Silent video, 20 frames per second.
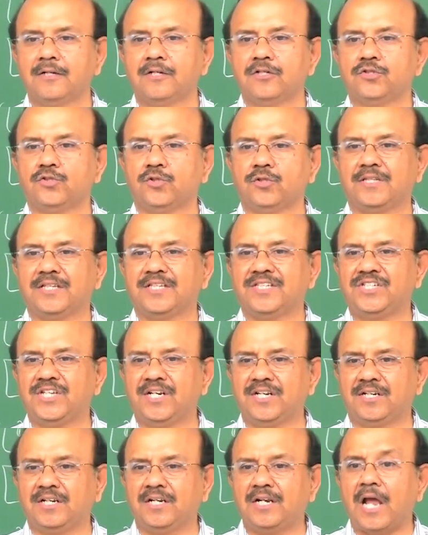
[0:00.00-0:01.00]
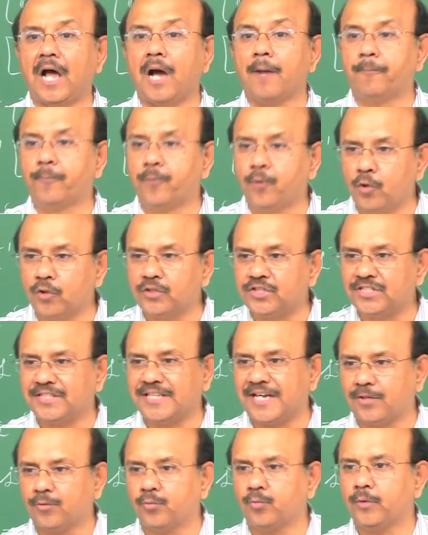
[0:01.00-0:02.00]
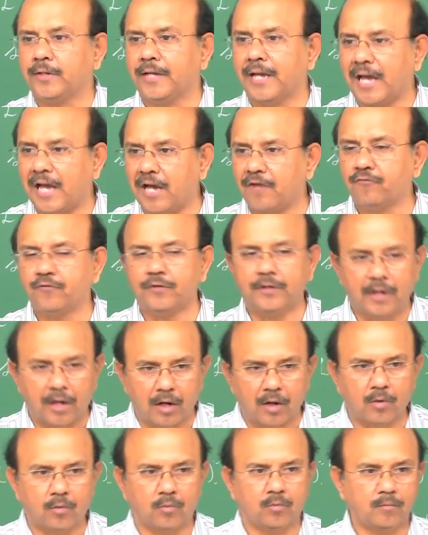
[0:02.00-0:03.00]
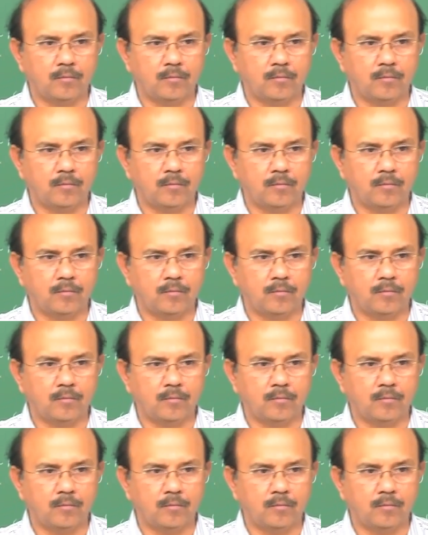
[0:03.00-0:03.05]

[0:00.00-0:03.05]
So the general approach that we have now